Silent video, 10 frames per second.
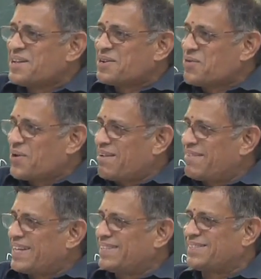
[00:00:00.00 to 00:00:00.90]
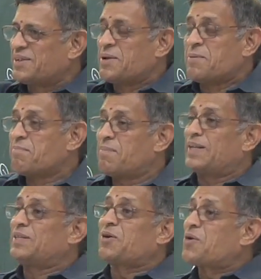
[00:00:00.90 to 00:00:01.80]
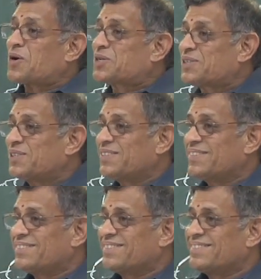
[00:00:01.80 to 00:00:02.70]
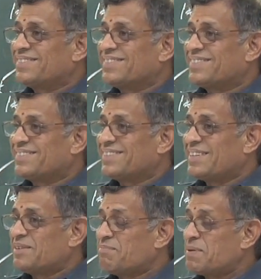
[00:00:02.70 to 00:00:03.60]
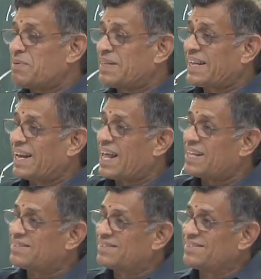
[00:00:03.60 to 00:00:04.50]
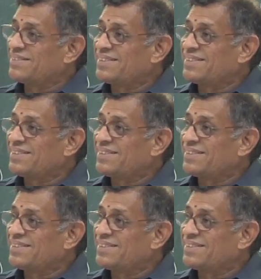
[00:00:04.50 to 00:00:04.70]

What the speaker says: No evidence. But in the court, people tell lies.